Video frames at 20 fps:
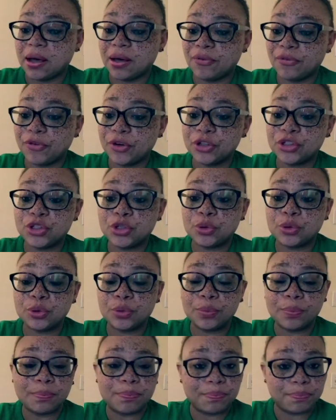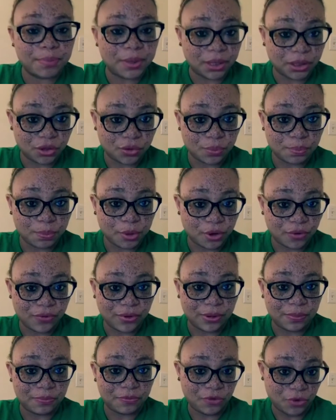first you pick the perfect